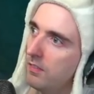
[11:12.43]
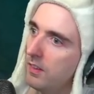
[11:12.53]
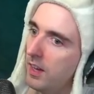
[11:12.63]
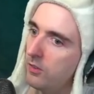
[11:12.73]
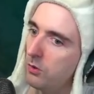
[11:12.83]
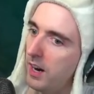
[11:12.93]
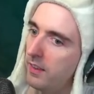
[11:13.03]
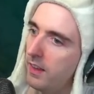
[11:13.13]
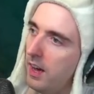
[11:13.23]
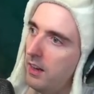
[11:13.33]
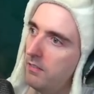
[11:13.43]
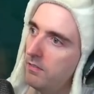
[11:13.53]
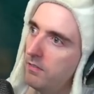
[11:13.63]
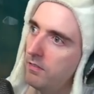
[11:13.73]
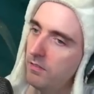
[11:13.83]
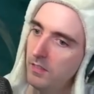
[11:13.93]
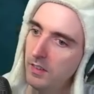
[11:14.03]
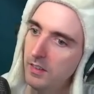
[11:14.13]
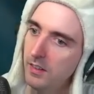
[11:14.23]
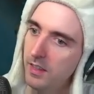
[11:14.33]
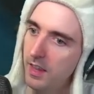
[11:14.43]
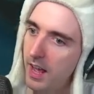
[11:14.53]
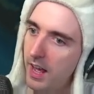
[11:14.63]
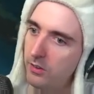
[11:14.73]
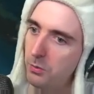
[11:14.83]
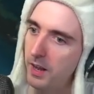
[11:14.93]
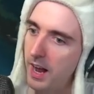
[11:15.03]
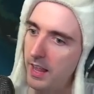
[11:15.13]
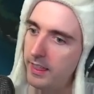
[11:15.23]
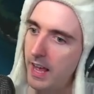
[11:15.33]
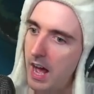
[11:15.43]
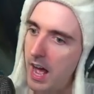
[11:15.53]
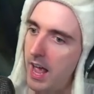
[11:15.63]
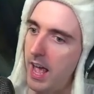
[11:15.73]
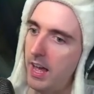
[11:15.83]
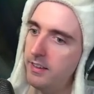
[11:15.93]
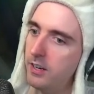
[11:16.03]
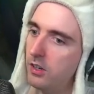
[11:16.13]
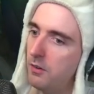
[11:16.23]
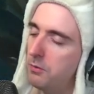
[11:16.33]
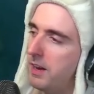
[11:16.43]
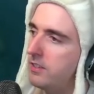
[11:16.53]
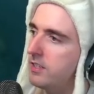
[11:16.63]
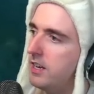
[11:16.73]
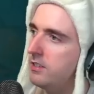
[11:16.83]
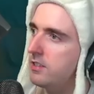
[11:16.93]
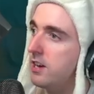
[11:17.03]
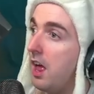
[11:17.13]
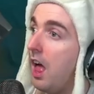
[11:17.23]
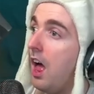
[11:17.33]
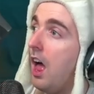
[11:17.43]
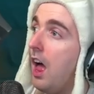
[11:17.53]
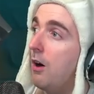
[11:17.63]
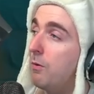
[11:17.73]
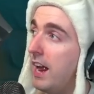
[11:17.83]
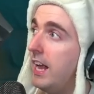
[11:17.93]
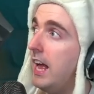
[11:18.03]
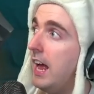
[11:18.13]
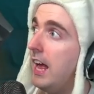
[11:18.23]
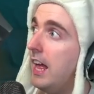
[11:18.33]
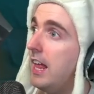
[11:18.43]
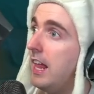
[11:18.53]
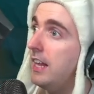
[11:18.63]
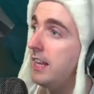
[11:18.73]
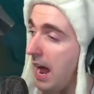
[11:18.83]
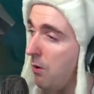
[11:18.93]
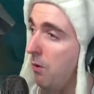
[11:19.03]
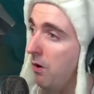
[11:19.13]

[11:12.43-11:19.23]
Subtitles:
That's what I thought. That's what I thought. And here comes my assist. Right now.